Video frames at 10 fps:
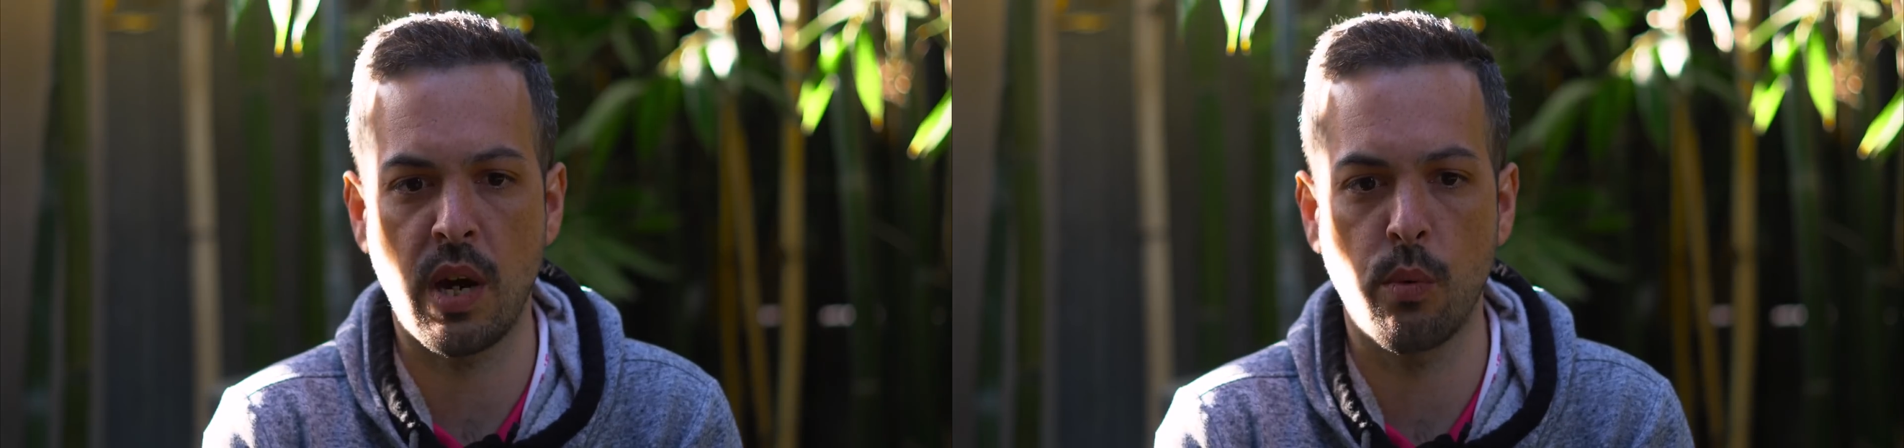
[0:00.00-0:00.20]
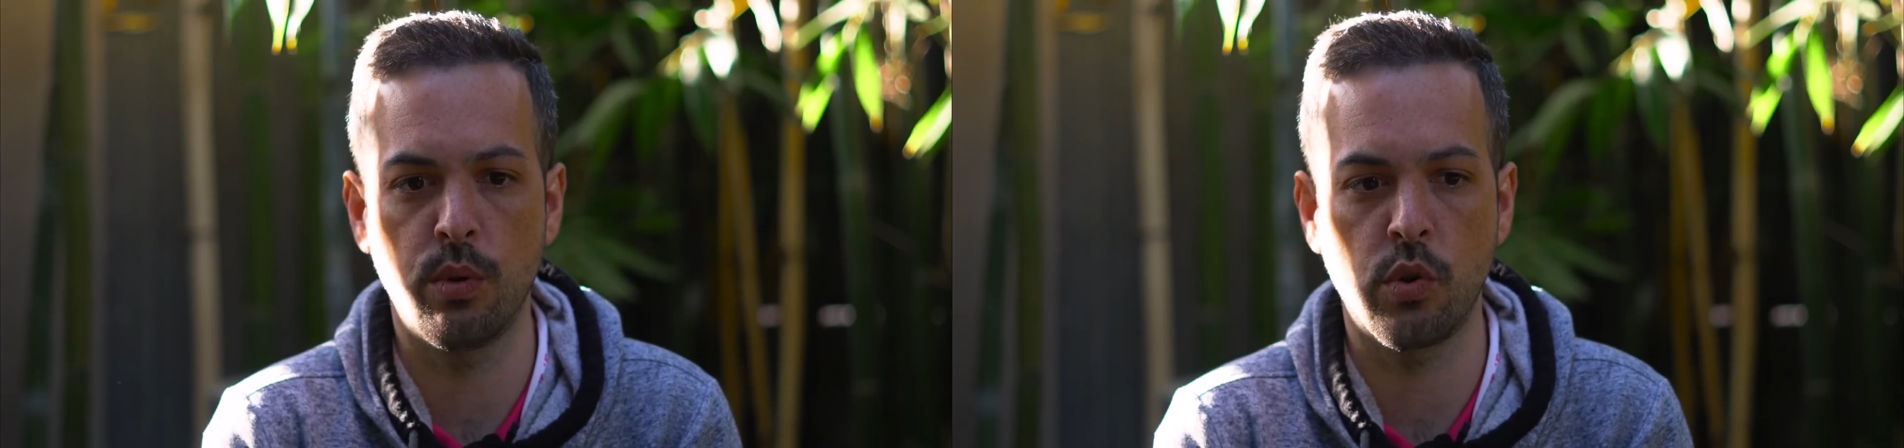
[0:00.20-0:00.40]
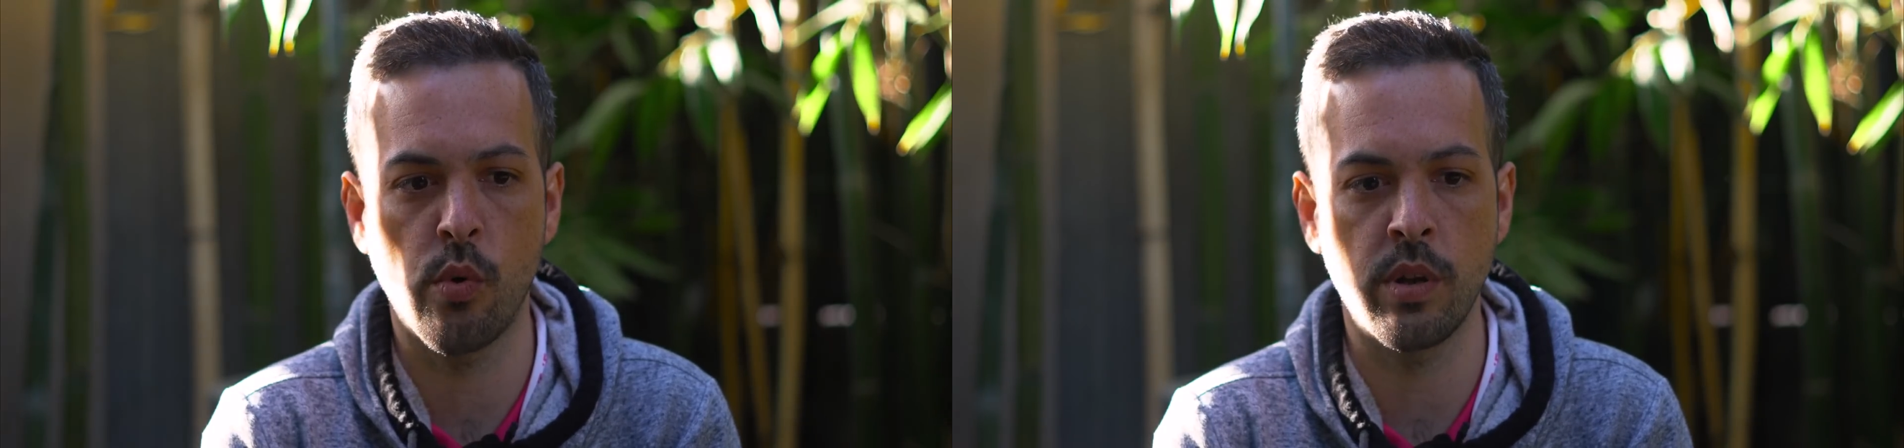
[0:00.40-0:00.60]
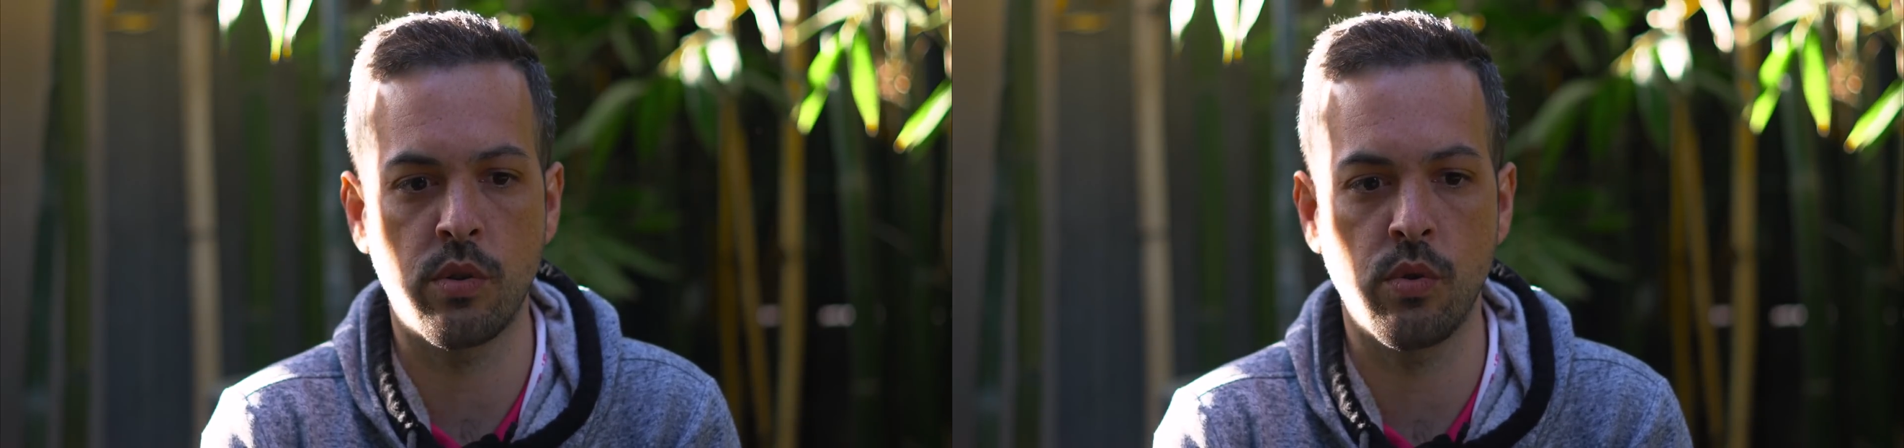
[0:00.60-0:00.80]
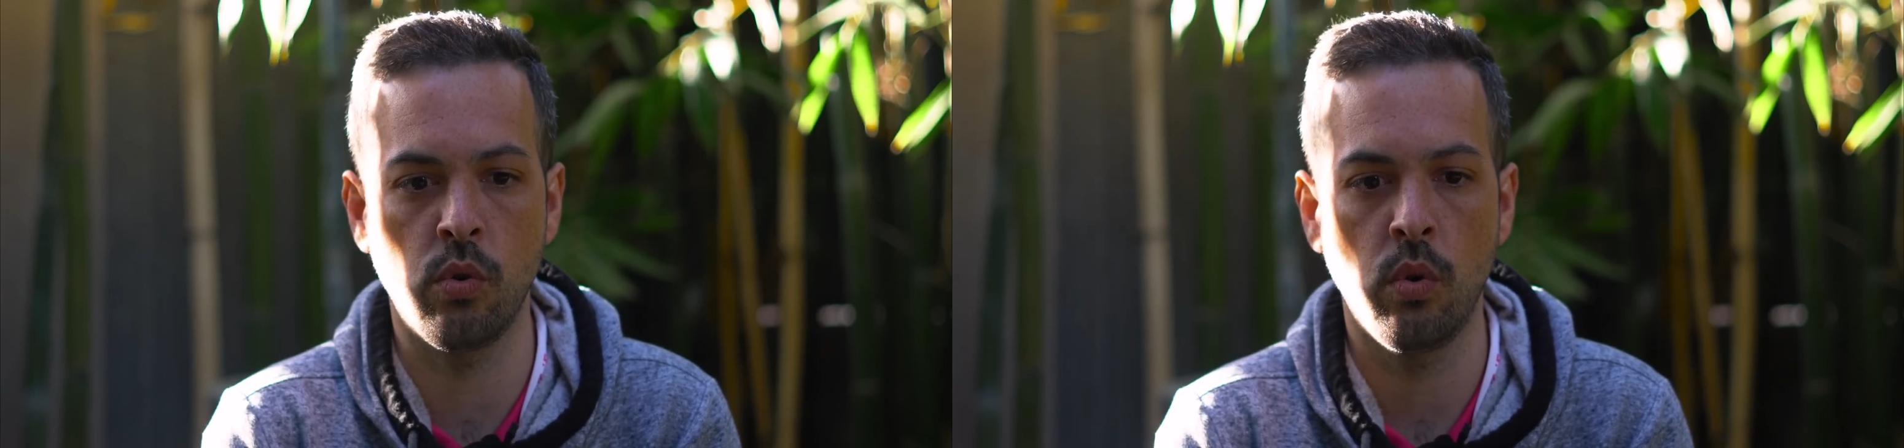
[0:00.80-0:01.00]
that was going
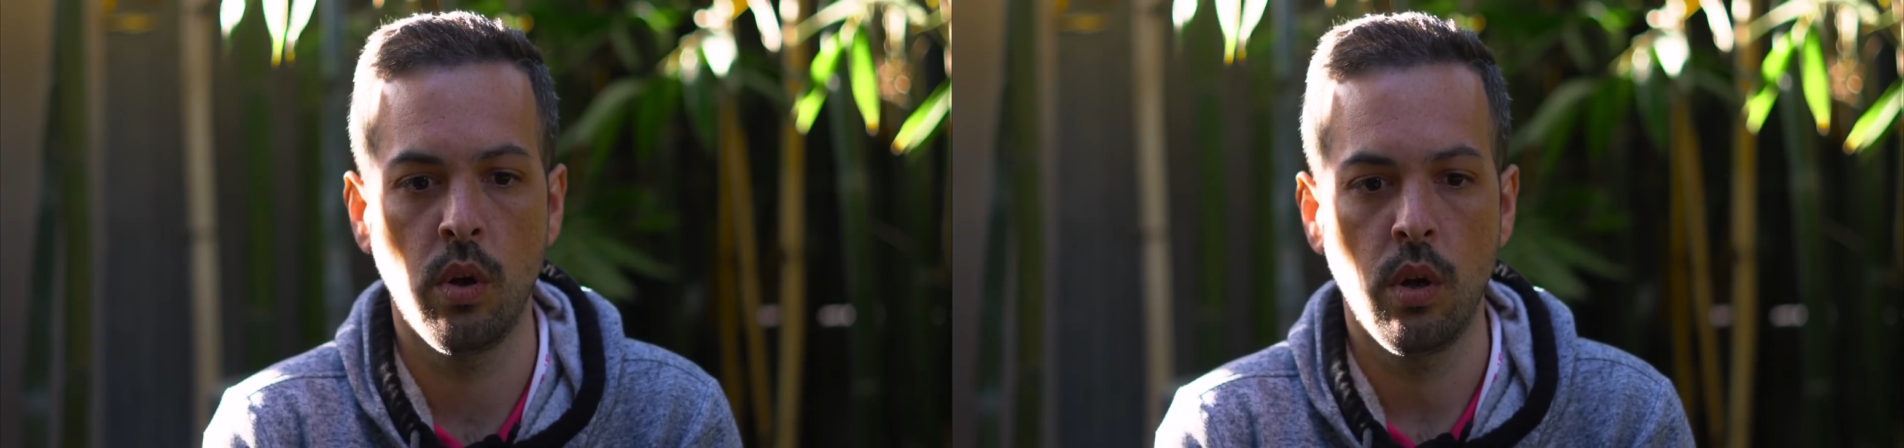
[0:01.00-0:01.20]
to,